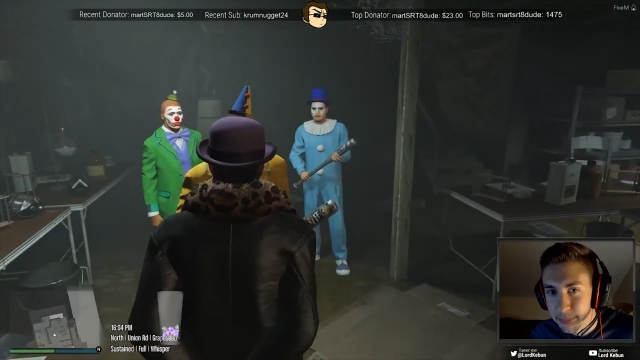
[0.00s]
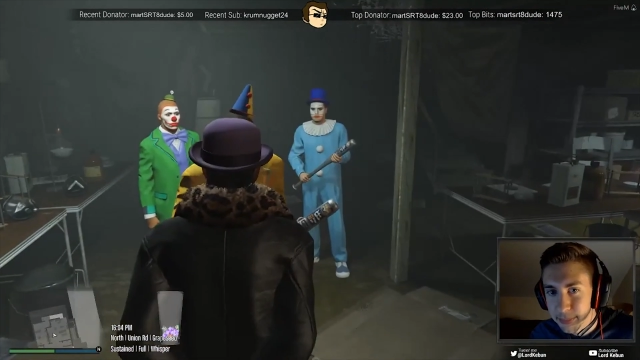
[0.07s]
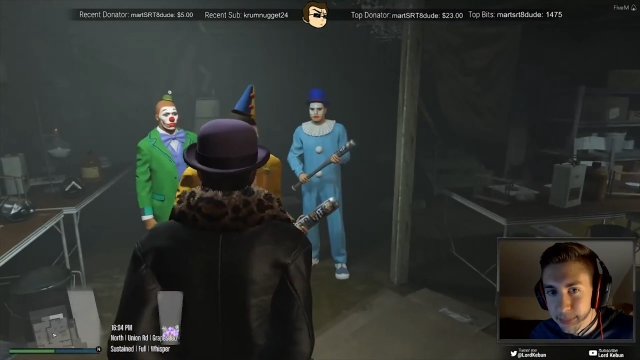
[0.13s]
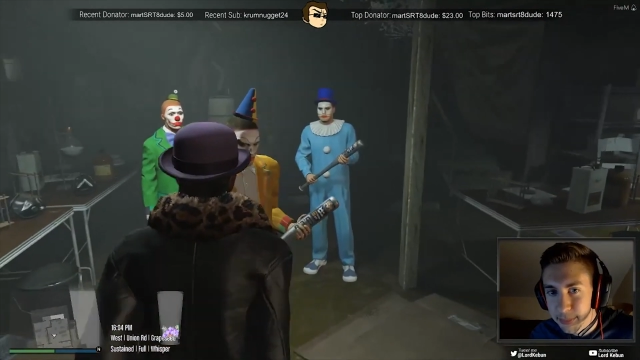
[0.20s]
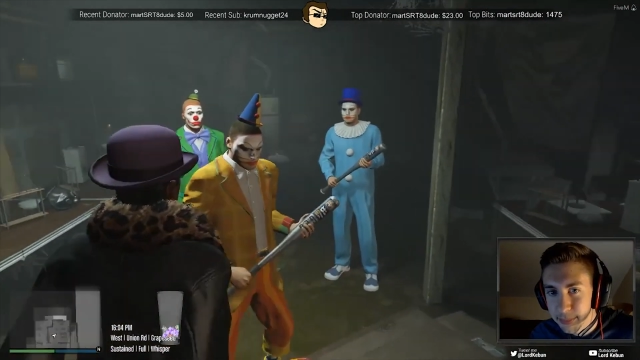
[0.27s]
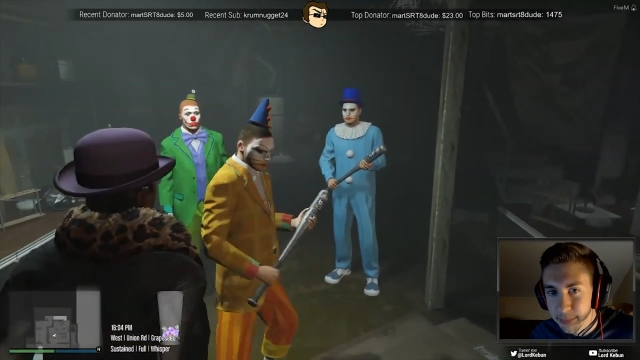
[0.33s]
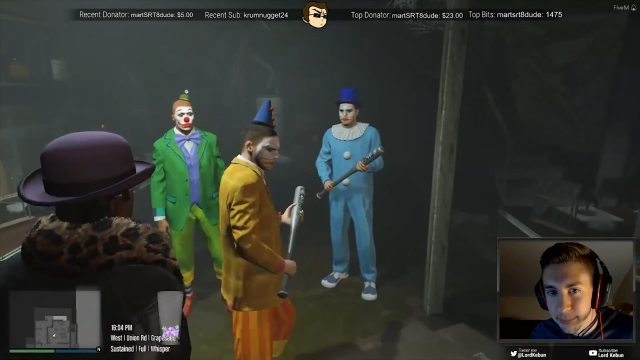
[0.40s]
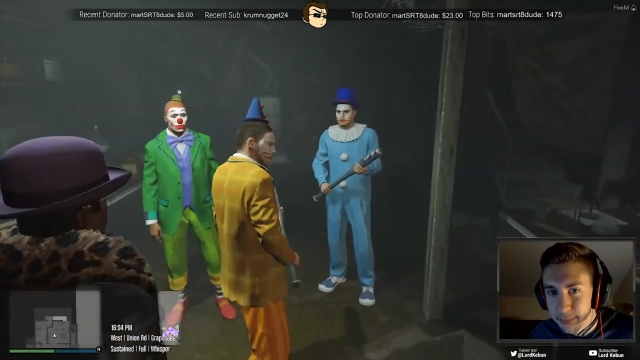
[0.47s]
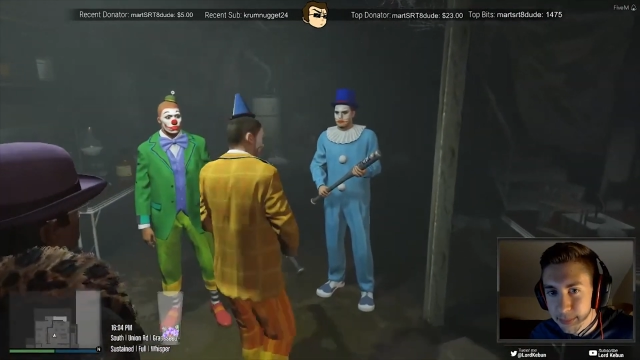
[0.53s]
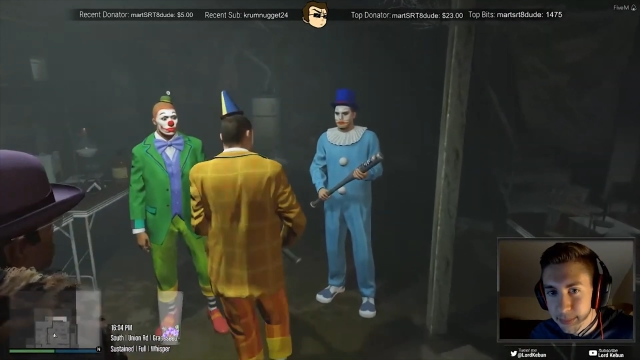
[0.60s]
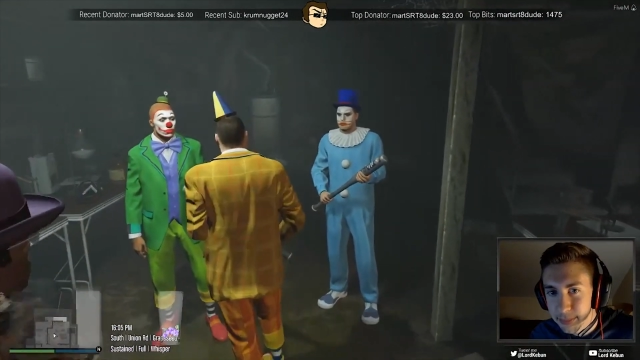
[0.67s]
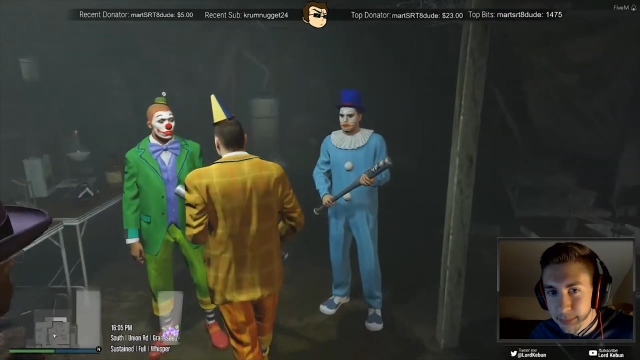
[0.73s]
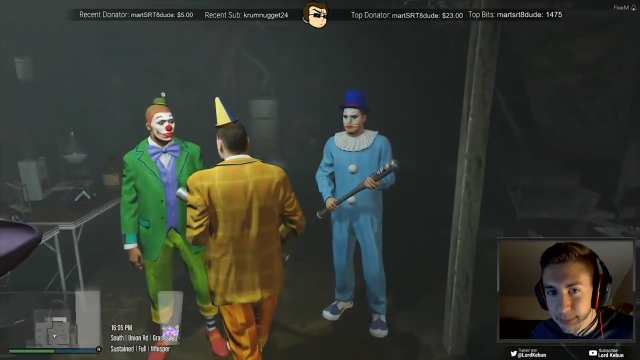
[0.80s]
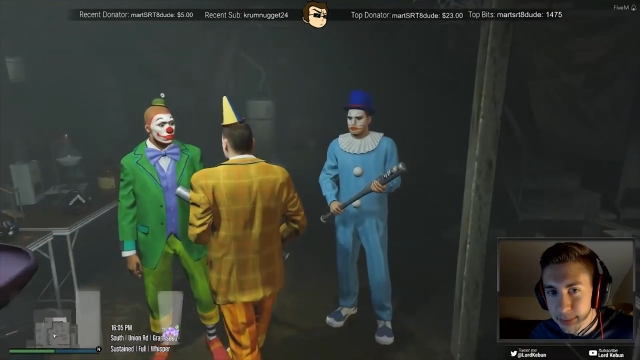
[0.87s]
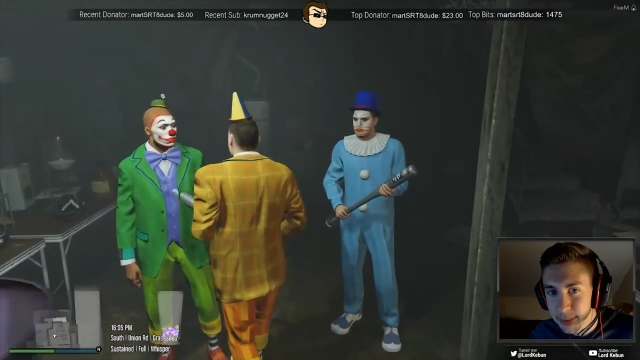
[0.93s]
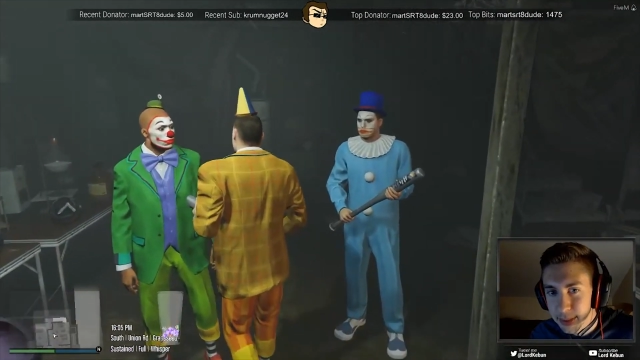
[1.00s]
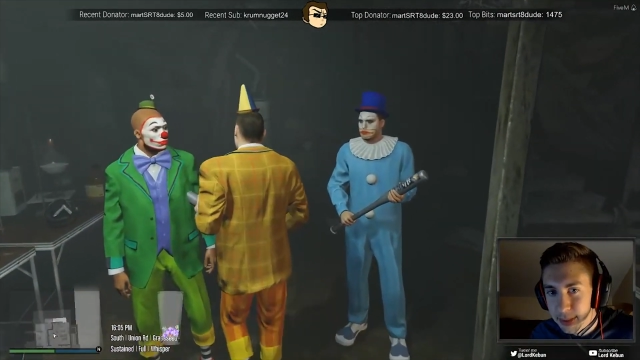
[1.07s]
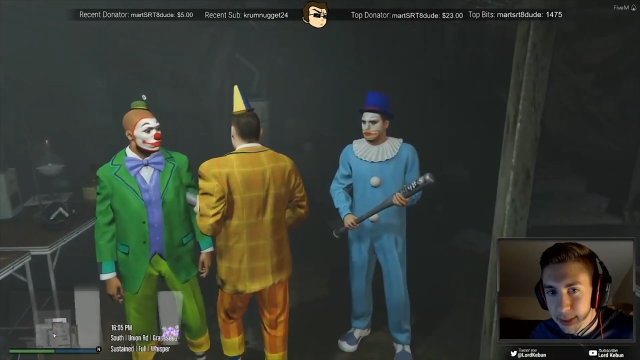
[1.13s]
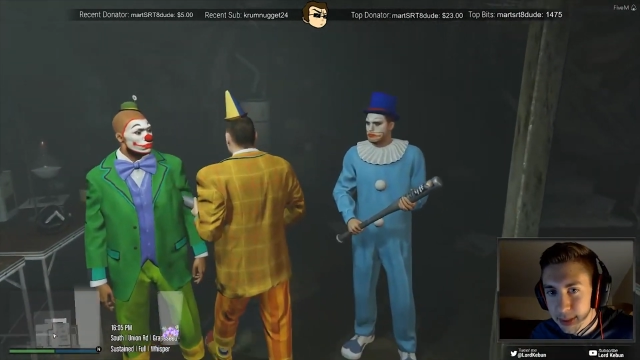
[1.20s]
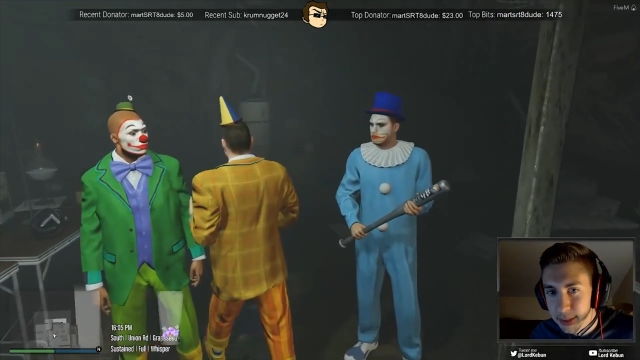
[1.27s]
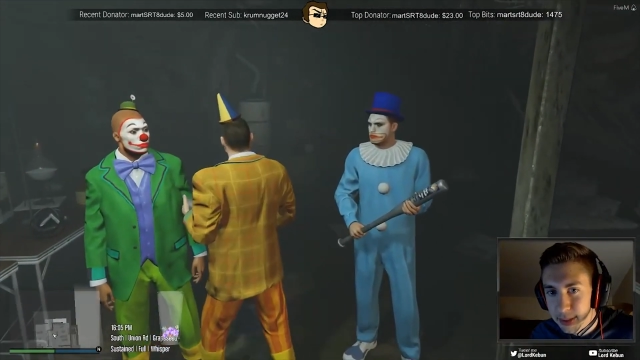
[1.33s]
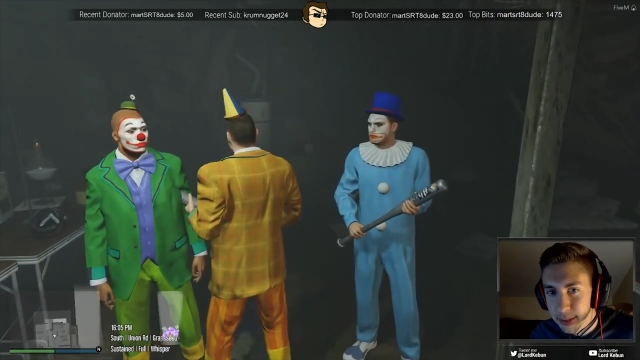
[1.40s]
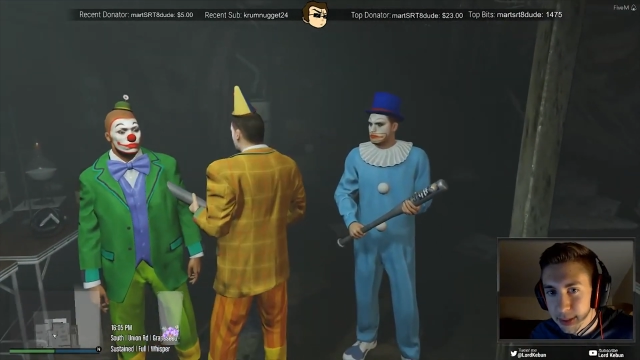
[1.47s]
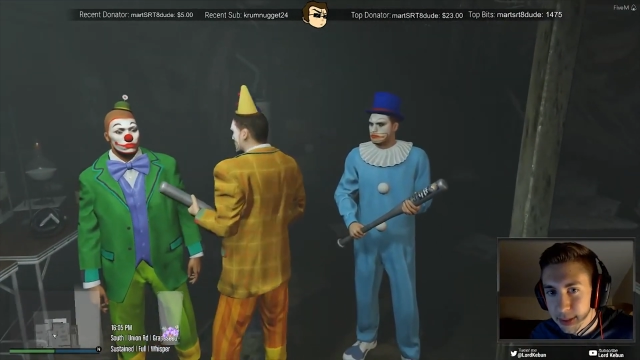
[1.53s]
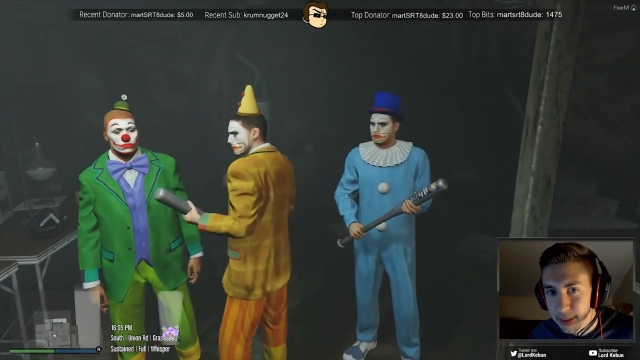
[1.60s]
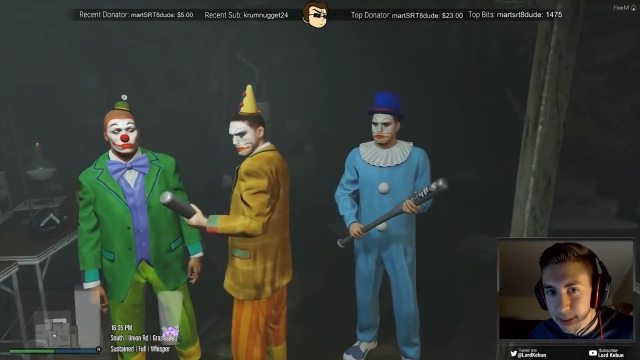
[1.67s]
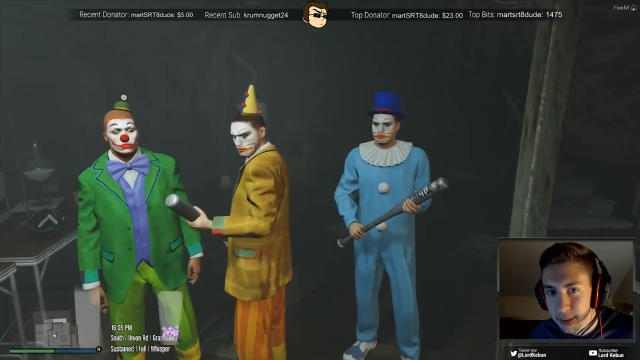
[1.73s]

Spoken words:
No one is speaking in this clip.